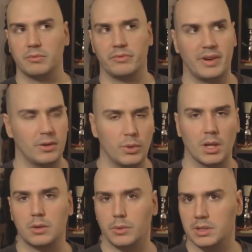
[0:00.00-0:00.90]
very well
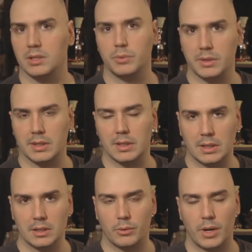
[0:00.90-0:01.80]
acquainted with
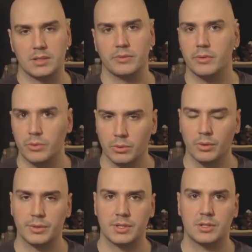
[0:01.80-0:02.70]
the Rise of the
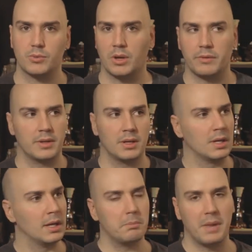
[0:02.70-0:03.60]
Runelords. It's one of the
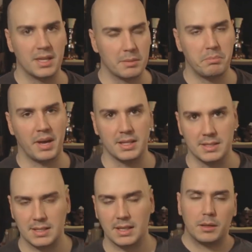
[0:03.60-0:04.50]
main
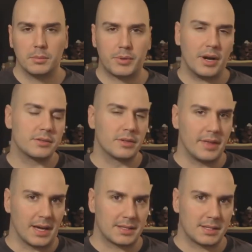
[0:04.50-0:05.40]
campaigns. Prior to
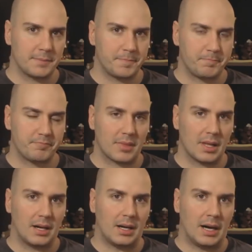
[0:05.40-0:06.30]
that,
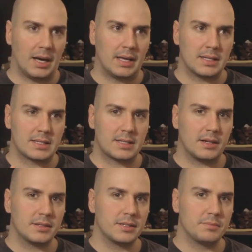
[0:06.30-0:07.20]
I
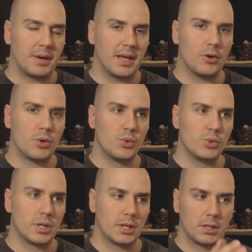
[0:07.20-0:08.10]
started my
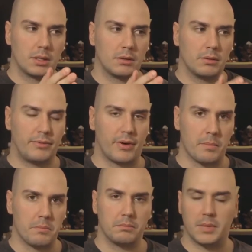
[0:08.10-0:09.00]
own
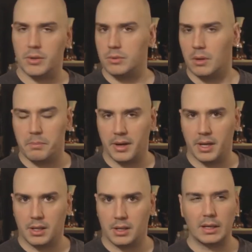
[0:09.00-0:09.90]
firm, my own
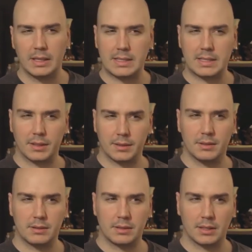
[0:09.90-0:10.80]
company. It
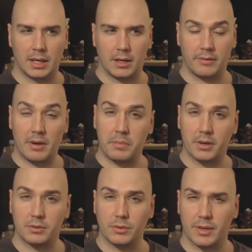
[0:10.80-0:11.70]
started in
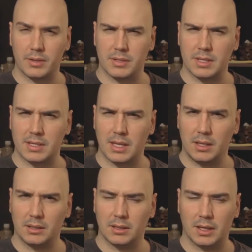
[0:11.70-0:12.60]
November two thousand
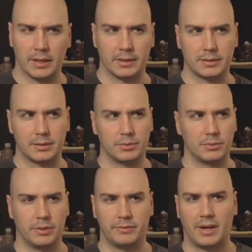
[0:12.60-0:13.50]
sixteen and
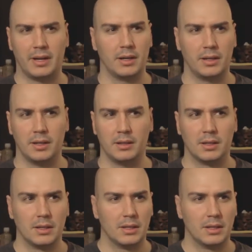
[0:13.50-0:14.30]
we finally